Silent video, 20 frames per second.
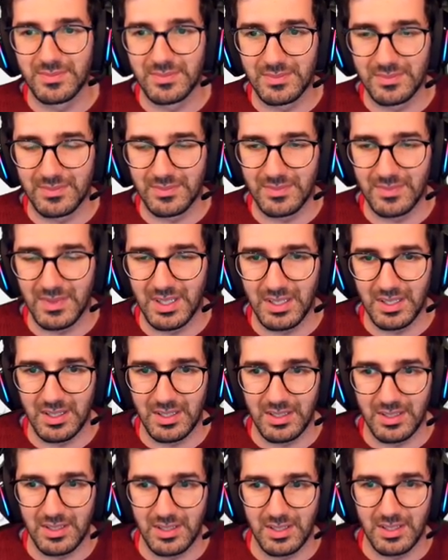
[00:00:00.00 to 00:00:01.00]

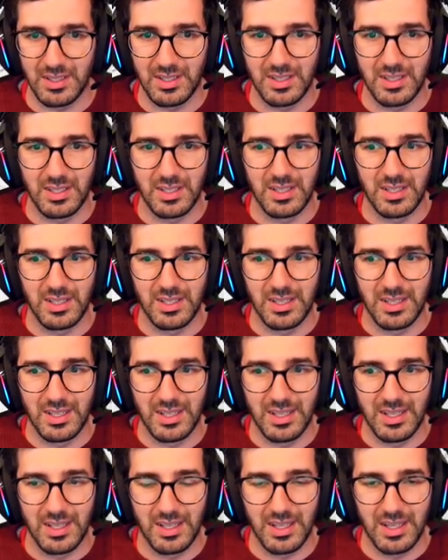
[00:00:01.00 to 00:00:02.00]

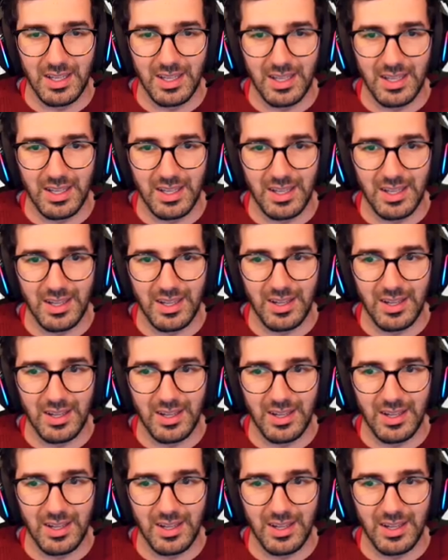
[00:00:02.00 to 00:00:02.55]
(silence)